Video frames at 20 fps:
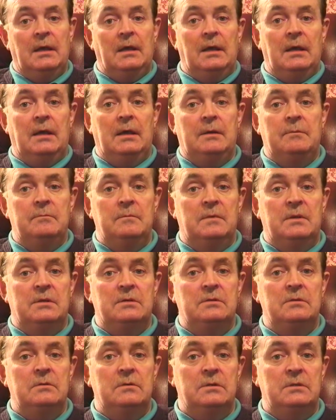
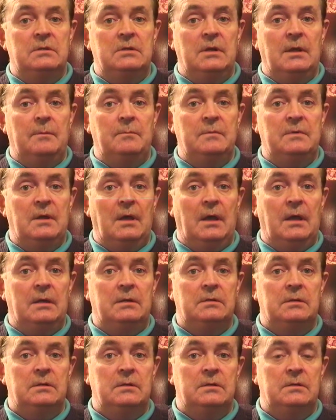There's no attempt at
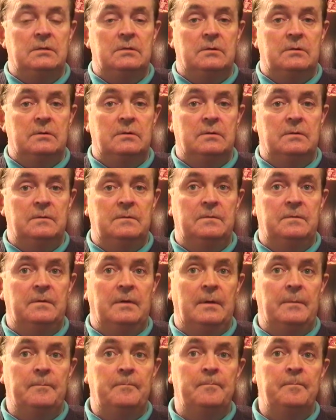sort
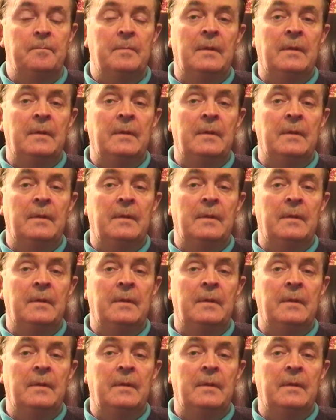of